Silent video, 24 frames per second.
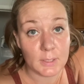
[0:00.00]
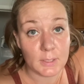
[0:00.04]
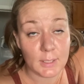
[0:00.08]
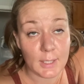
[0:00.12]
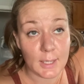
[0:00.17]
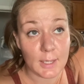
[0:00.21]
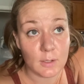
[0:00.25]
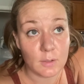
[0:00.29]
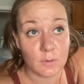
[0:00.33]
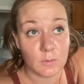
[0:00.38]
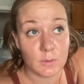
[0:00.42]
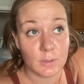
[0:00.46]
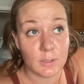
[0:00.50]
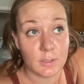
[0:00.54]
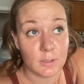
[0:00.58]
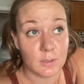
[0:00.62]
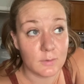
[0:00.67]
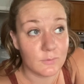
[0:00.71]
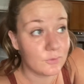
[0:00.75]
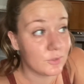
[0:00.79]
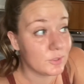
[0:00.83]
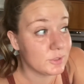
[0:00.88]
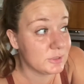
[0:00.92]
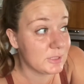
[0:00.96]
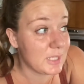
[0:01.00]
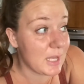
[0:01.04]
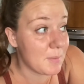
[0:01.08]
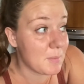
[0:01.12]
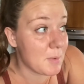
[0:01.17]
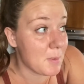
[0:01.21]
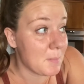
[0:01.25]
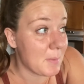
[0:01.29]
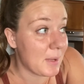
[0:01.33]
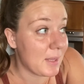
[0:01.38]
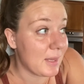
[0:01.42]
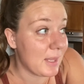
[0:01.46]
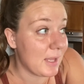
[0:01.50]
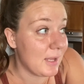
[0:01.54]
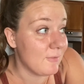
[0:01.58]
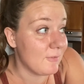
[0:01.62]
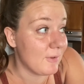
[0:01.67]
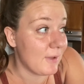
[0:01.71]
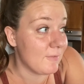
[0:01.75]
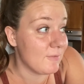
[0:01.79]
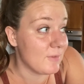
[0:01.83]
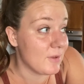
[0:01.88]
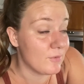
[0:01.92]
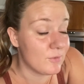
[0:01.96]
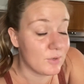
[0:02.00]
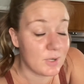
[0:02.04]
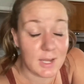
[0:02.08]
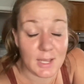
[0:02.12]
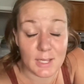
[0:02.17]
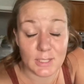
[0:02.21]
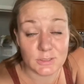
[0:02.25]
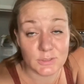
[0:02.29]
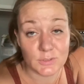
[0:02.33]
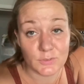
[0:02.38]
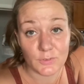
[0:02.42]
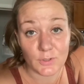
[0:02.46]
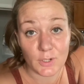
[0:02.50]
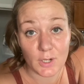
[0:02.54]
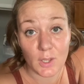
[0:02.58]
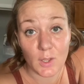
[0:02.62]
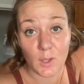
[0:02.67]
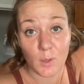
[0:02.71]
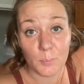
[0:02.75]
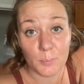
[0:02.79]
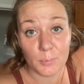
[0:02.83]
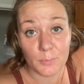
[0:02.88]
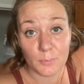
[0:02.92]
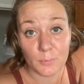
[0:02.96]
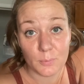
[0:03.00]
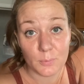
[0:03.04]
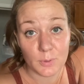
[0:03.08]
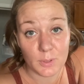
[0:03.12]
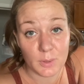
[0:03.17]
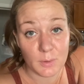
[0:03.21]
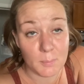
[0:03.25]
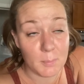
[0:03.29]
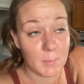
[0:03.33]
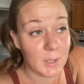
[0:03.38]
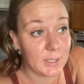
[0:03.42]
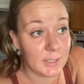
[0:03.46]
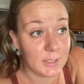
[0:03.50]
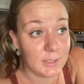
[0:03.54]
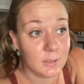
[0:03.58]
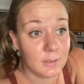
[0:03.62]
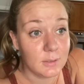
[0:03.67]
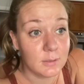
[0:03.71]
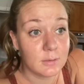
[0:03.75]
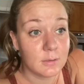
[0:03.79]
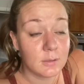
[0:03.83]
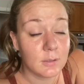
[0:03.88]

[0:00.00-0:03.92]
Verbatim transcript: account and the first time in my life I've ever asked for help with money.